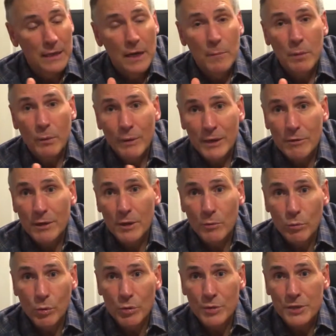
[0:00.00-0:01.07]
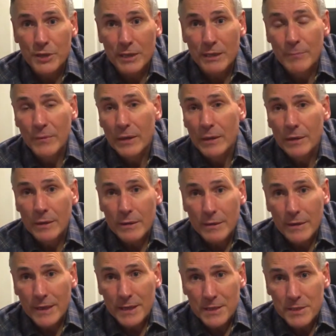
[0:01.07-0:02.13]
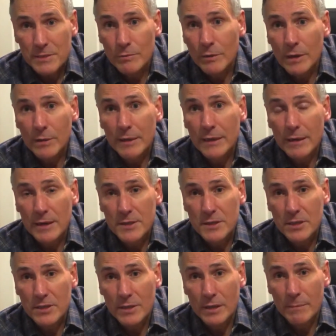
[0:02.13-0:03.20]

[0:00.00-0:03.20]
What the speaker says: But when you're underwater, this will only last a certain